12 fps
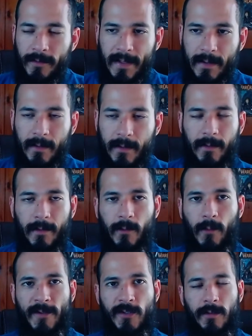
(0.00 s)
think the
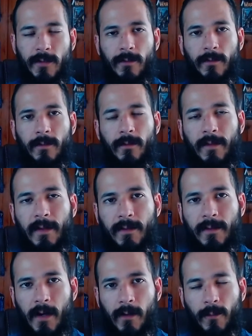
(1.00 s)
question that
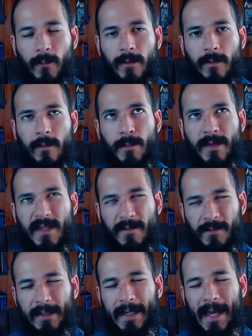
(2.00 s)
Don was
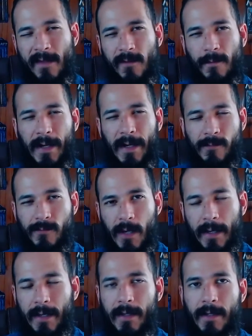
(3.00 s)
specifically answered by
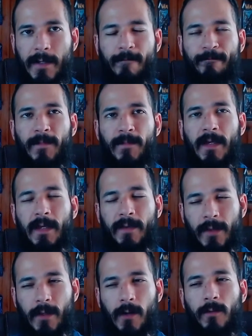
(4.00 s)
Ra here,
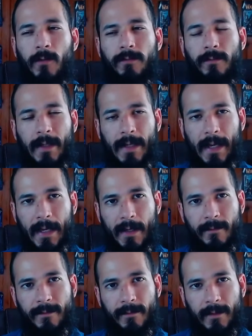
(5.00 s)
even though they
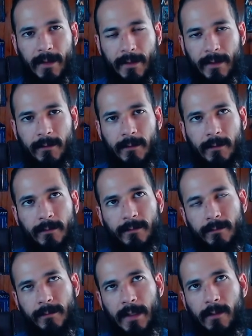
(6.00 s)
gave like a little,
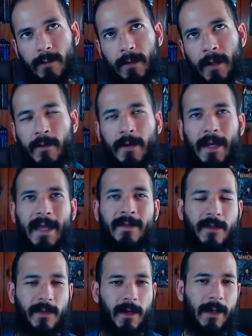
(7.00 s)
another
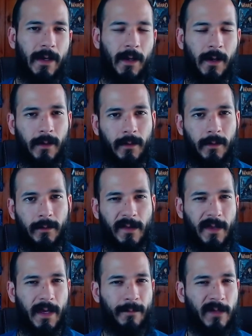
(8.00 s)
insight on the
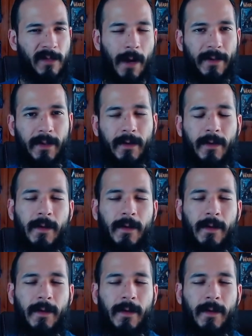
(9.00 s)
same topic,